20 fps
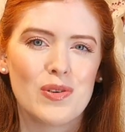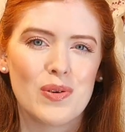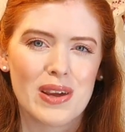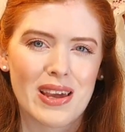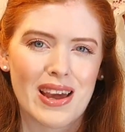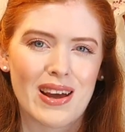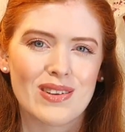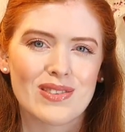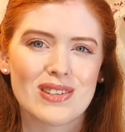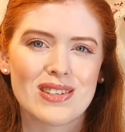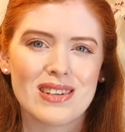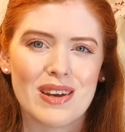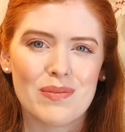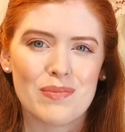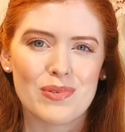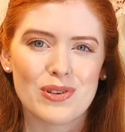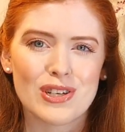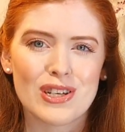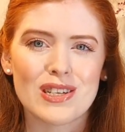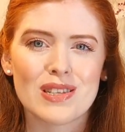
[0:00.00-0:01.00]
encounter
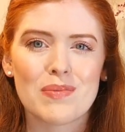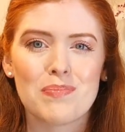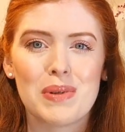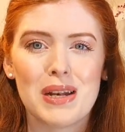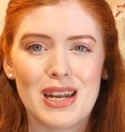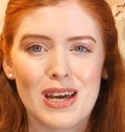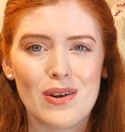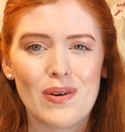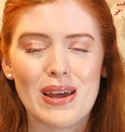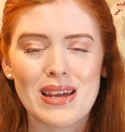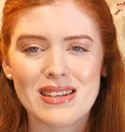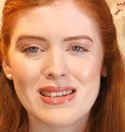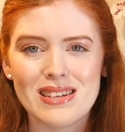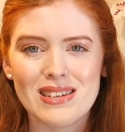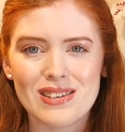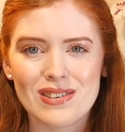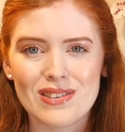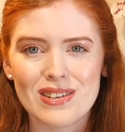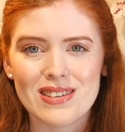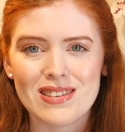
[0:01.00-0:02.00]
temperatures below 18
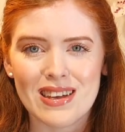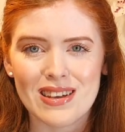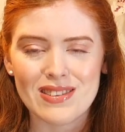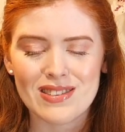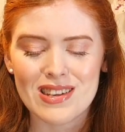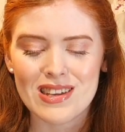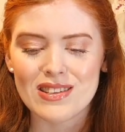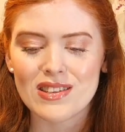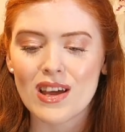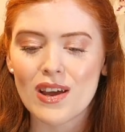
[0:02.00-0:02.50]
degrees Celsius,